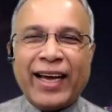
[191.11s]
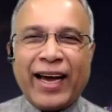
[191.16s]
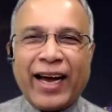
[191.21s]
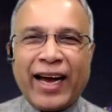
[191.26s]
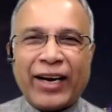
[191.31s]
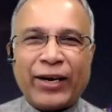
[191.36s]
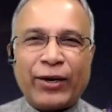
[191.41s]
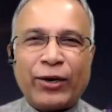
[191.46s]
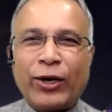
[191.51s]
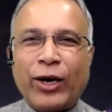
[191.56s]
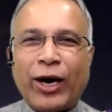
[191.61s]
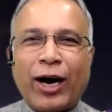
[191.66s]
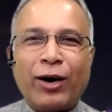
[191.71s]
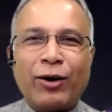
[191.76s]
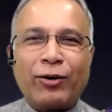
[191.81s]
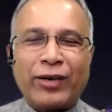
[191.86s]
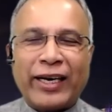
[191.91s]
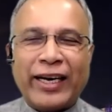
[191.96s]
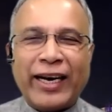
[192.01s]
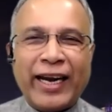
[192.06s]
I don't know how
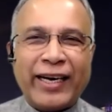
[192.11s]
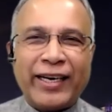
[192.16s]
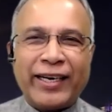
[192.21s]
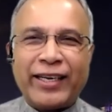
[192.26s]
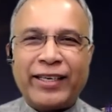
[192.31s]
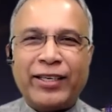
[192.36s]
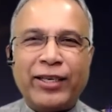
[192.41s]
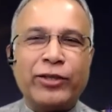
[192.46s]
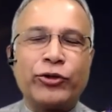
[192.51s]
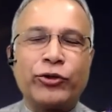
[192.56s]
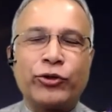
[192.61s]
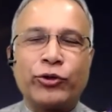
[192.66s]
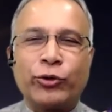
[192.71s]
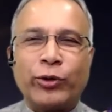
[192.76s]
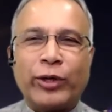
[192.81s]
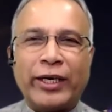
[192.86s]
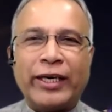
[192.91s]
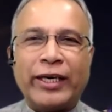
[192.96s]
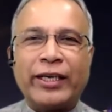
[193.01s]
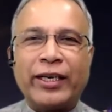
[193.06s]
related these
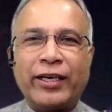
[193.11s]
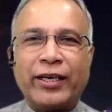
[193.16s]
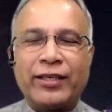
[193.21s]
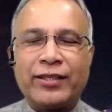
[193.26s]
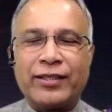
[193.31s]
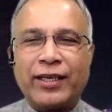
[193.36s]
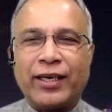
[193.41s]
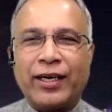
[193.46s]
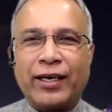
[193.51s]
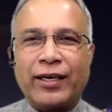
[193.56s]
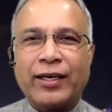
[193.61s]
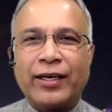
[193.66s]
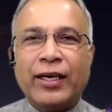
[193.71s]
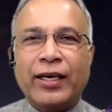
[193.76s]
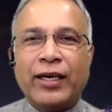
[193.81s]
two entities are.